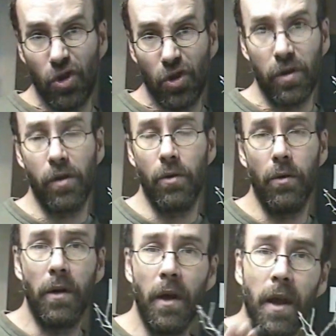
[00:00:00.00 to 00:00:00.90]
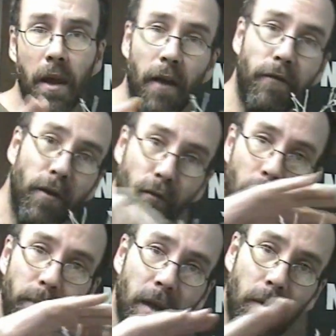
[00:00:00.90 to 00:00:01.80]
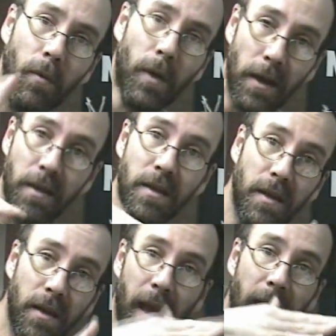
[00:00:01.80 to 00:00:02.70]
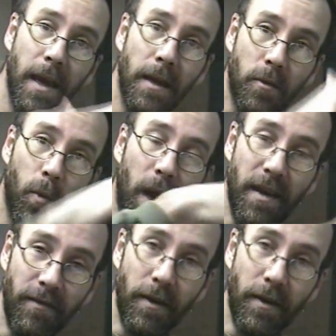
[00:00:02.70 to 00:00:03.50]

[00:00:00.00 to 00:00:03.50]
through it. If you've ripped it, well, it's wavy